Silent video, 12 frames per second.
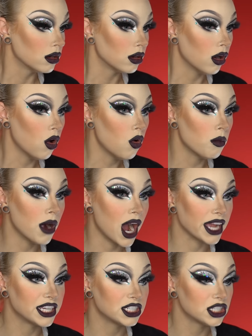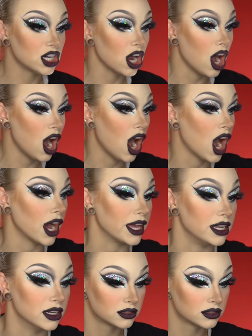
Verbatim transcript: Oh my God.